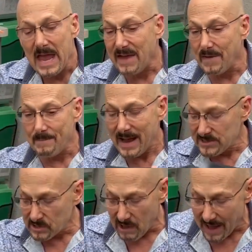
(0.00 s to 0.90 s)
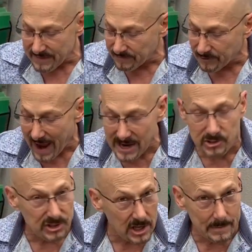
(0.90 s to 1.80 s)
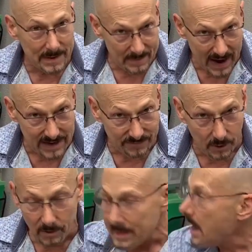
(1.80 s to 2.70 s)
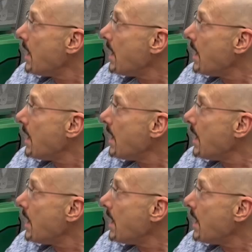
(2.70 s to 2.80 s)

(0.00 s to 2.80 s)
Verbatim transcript: If it bends a lot, the fracture is going to be painful.